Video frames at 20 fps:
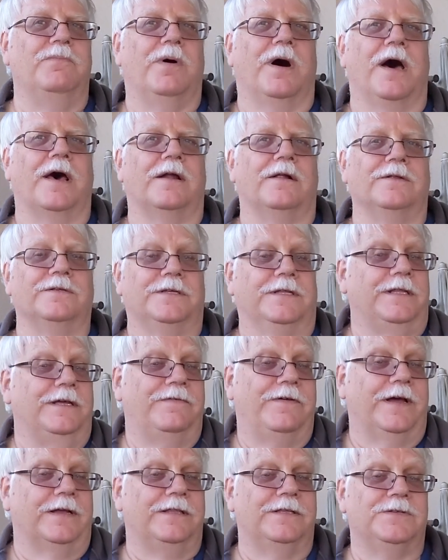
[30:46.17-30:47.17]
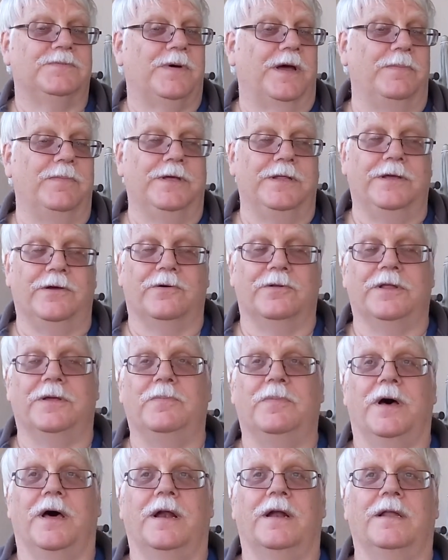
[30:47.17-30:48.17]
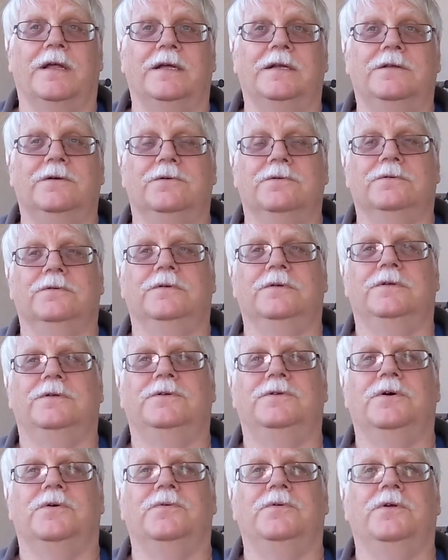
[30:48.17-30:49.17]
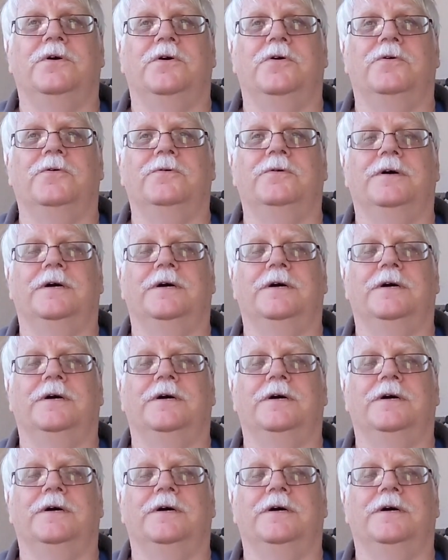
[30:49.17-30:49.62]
bottles, and in fact, this might be the only bottle. I don't know.